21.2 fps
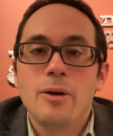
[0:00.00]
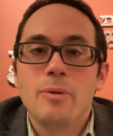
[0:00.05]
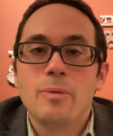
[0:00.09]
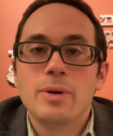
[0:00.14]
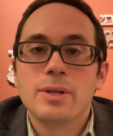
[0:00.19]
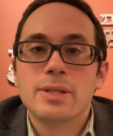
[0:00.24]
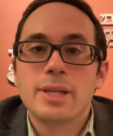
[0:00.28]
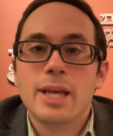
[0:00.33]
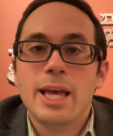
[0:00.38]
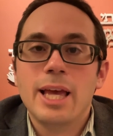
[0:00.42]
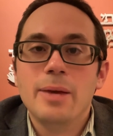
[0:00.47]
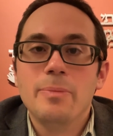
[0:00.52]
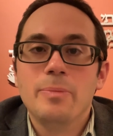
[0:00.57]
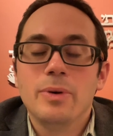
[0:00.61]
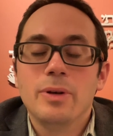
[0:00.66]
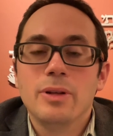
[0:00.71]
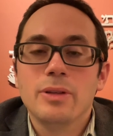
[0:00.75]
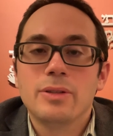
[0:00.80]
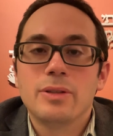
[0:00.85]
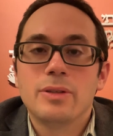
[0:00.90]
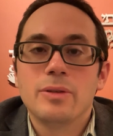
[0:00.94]
was
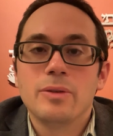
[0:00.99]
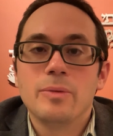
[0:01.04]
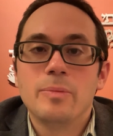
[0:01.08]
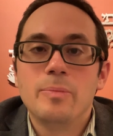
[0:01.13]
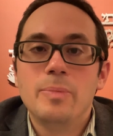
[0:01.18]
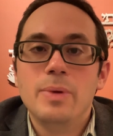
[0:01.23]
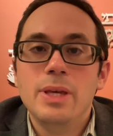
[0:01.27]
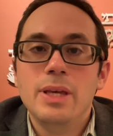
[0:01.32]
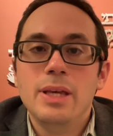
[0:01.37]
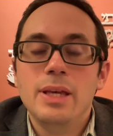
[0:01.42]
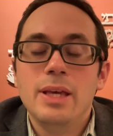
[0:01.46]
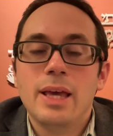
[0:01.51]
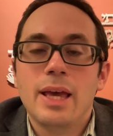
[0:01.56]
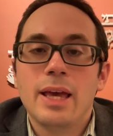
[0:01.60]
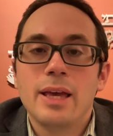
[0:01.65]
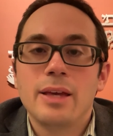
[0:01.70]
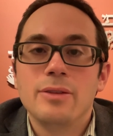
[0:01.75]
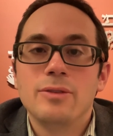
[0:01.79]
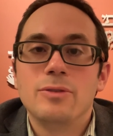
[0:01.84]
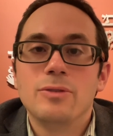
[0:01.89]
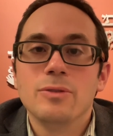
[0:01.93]
able to be
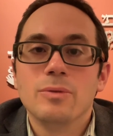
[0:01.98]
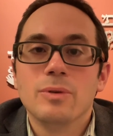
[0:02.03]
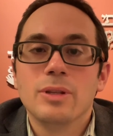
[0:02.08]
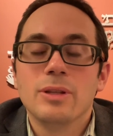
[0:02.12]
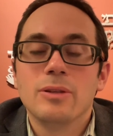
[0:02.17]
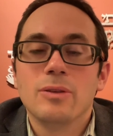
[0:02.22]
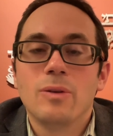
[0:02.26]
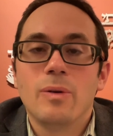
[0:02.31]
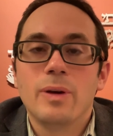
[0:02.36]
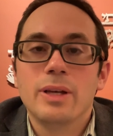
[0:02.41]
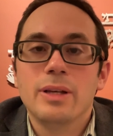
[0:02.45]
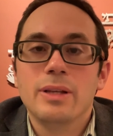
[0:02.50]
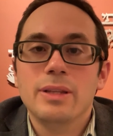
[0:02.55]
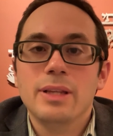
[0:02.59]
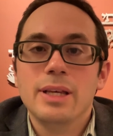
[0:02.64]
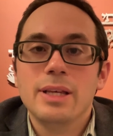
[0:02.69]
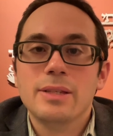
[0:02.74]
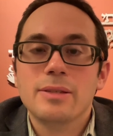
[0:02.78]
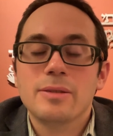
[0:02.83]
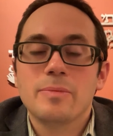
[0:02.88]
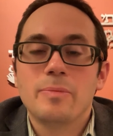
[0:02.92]
a dual
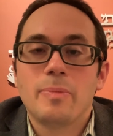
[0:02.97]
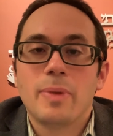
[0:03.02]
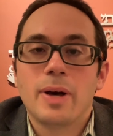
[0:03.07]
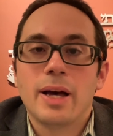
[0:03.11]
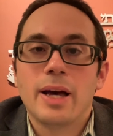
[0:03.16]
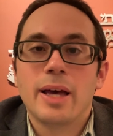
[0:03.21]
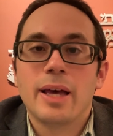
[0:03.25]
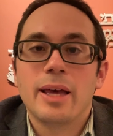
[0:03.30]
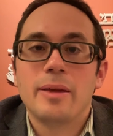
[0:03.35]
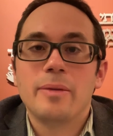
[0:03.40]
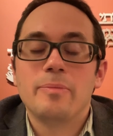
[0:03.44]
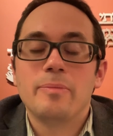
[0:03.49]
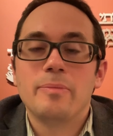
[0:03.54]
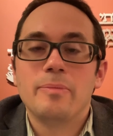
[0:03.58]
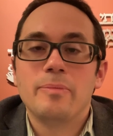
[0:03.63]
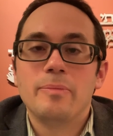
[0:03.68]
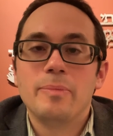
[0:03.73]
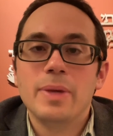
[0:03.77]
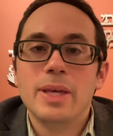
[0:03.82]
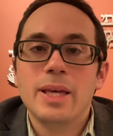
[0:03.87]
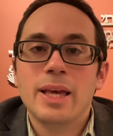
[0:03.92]
loyalist by
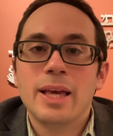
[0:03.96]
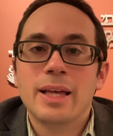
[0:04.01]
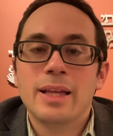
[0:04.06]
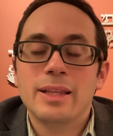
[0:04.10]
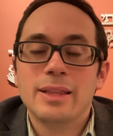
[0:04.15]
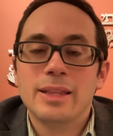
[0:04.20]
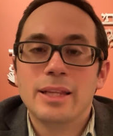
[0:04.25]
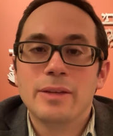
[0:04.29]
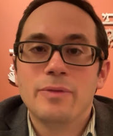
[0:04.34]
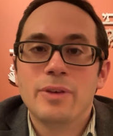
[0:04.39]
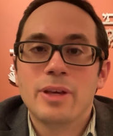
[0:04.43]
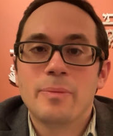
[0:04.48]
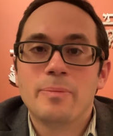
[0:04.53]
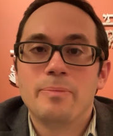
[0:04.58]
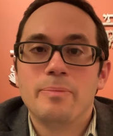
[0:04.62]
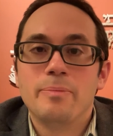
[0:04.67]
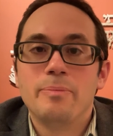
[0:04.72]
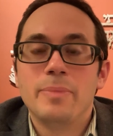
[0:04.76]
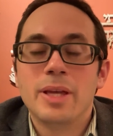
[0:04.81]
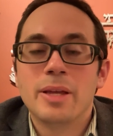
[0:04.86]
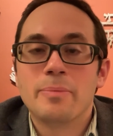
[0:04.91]

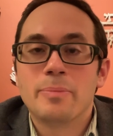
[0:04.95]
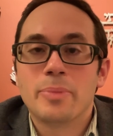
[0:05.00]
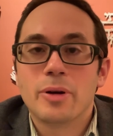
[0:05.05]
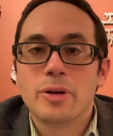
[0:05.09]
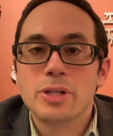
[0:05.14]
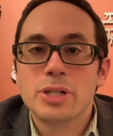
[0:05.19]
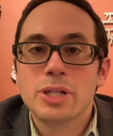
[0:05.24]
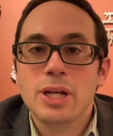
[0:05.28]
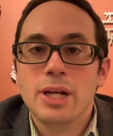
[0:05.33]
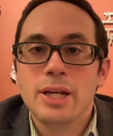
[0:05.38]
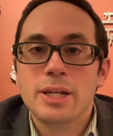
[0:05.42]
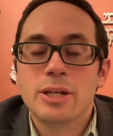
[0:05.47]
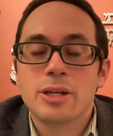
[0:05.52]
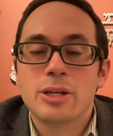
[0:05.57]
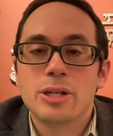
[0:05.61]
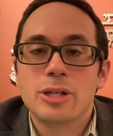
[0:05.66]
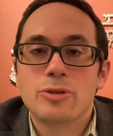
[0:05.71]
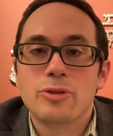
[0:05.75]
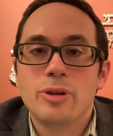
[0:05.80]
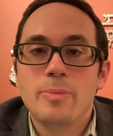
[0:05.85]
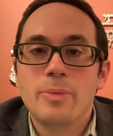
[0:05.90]
living in Persia and
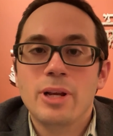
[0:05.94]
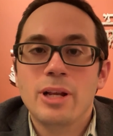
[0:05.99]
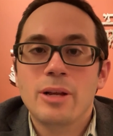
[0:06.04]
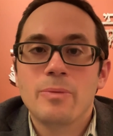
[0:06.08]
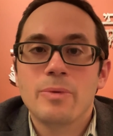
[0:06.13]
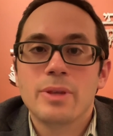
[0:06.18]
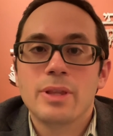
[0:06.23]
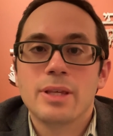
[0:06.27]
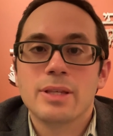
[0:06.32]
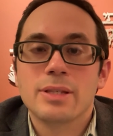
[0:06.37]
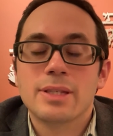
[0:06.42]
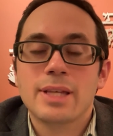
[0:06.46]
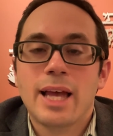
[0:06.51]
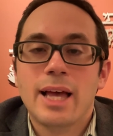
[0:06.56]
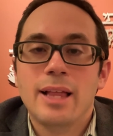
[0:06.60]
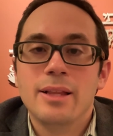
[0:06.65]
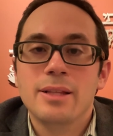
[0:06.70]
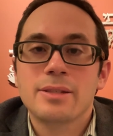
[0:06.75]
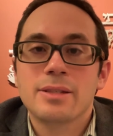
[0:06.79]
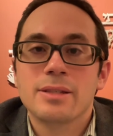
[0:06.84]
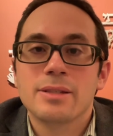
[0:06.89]
contributing with his
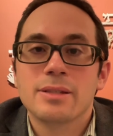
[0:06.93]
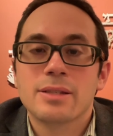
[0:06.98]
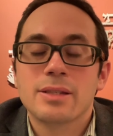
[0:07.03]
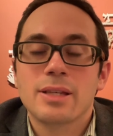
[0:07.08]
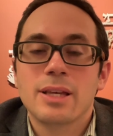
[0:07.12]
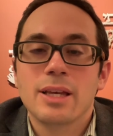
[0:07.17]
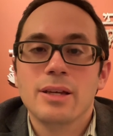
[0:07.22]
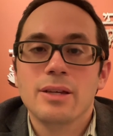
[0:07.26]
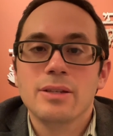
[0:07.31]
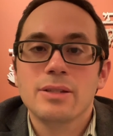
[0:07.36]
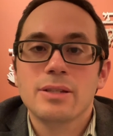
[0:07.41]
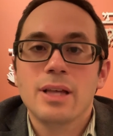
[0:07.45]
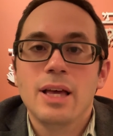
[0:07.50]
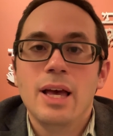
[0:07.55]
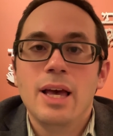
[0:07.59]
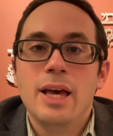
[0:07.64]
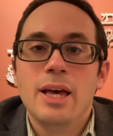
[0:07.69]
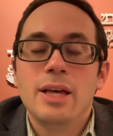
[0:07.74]
talents and skills